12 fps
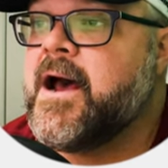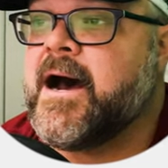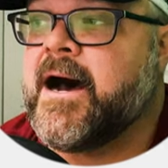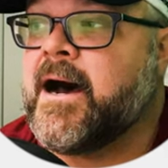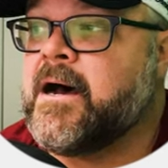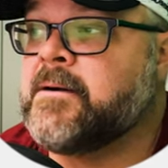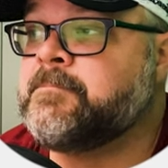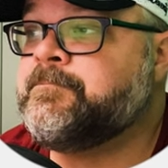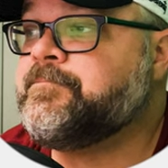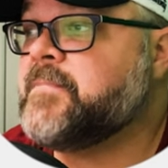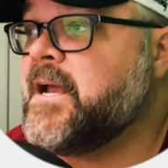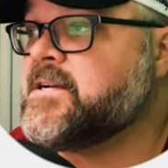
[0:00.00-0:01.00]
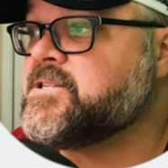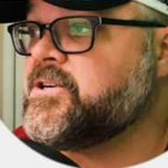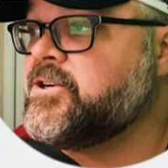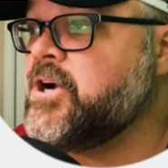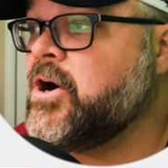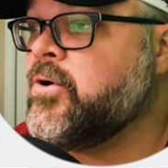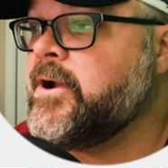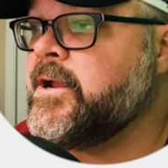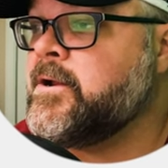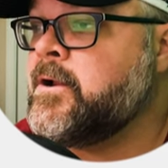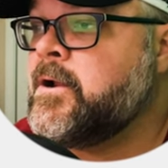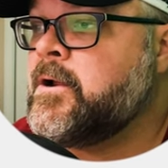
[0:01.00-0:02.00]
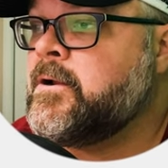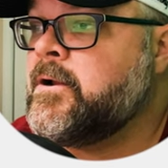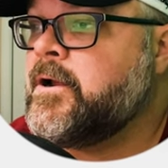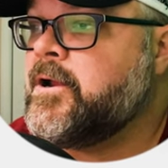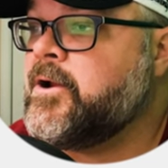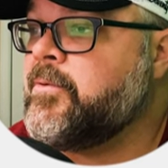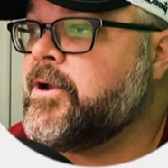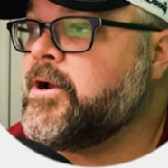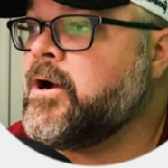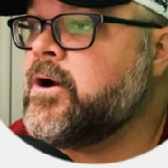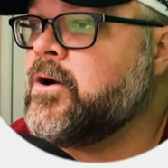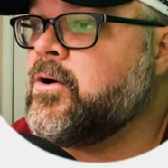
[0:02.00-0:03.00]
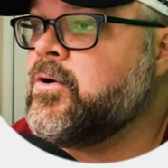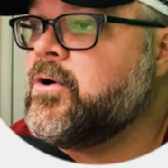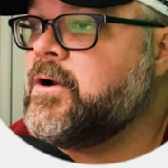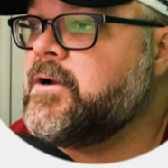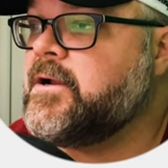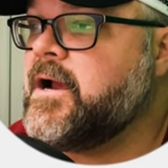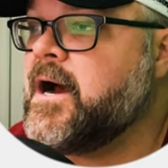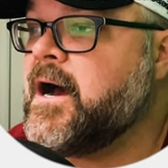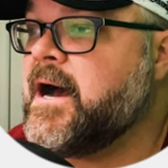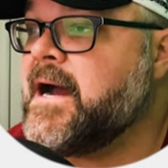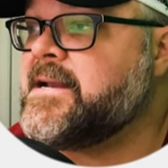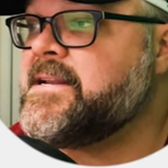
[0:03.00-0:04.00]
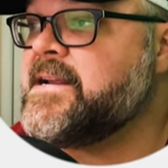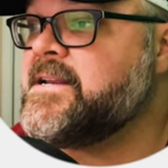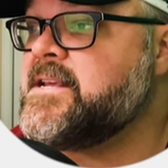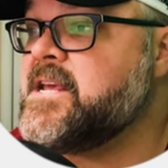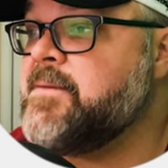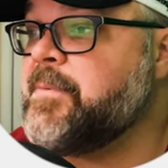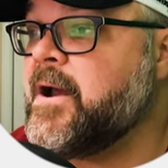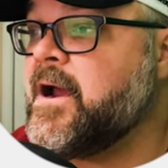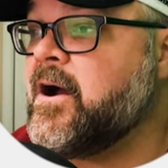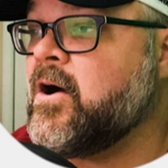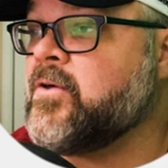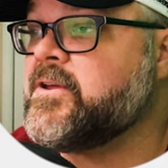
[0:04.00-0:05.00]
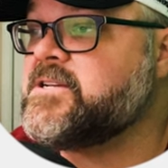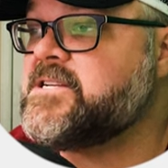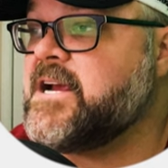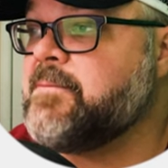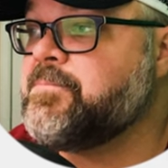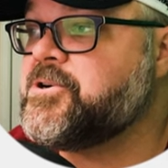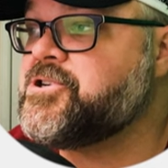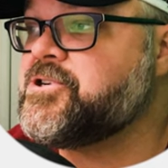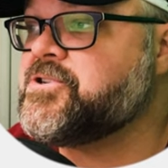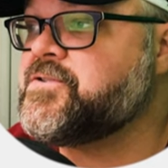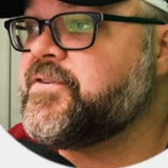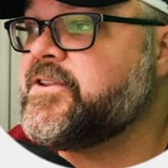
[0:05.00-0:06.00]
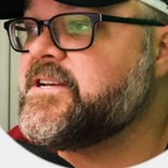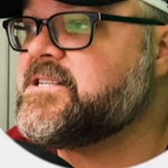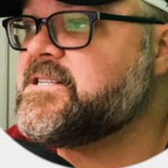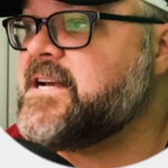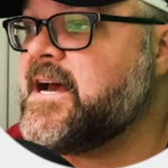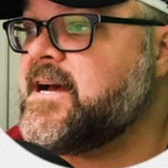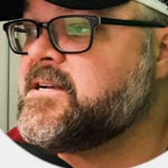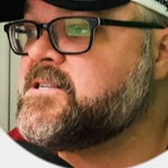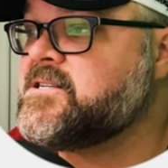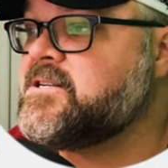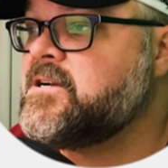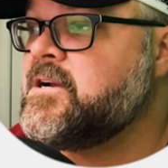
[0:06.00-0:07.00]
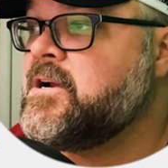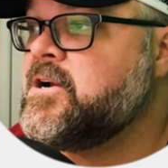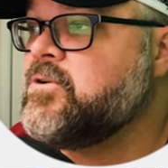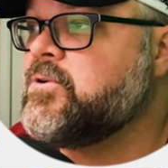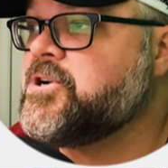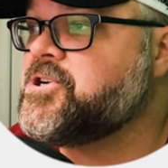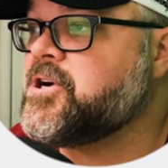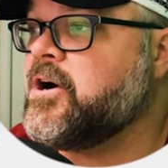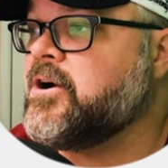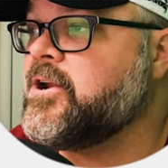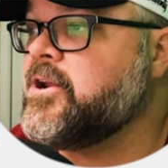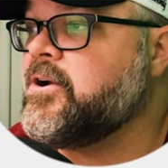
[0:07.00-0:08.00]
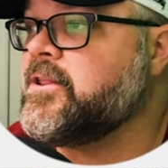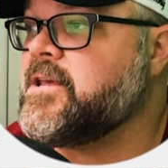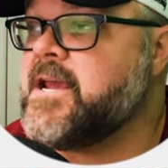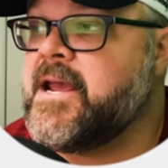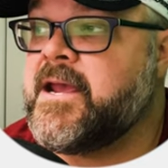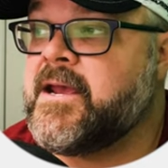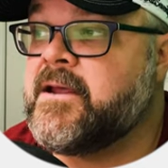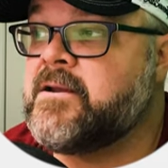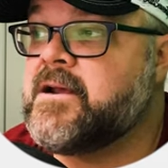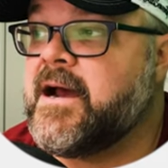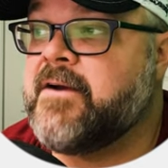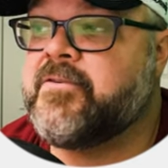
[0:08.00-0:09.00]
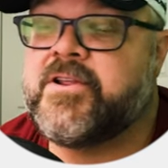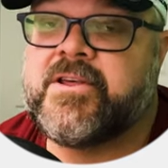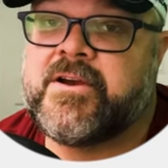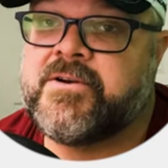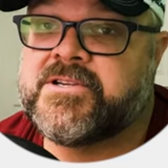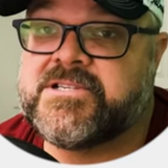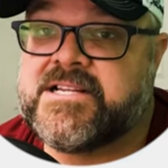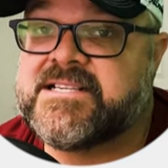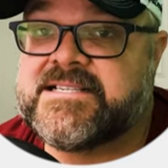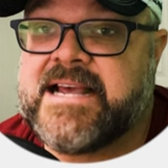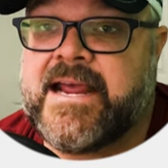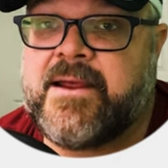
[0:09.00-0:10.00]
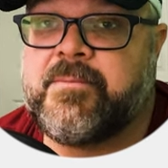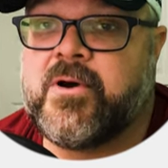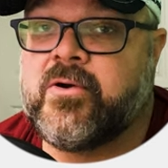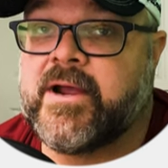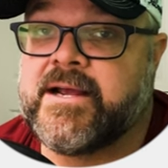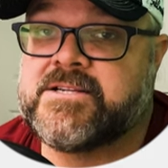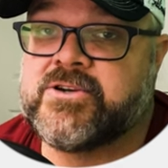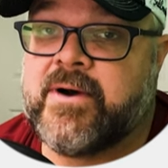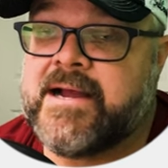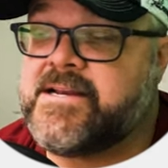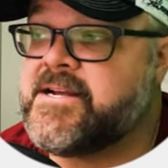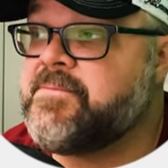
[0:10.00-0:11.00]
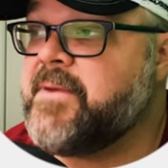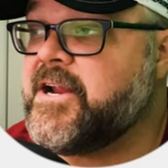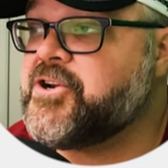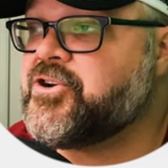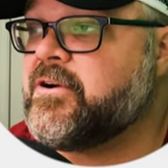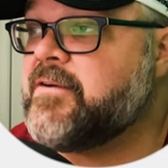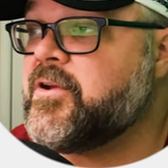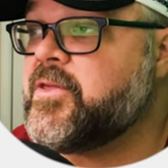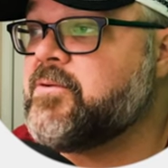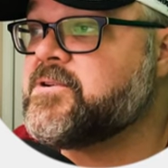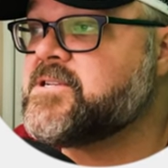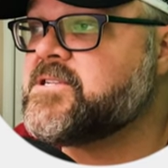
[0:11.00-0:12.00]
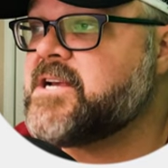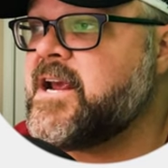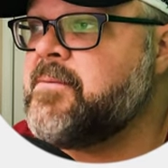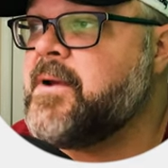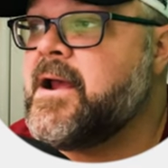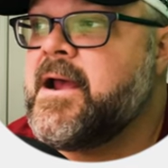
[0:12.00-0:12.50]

um, as they're going. Here we go. Uh, I did keep all the temperatures for this test which are here at the end, everything is the same. Okay, so I did make sure everything was the same,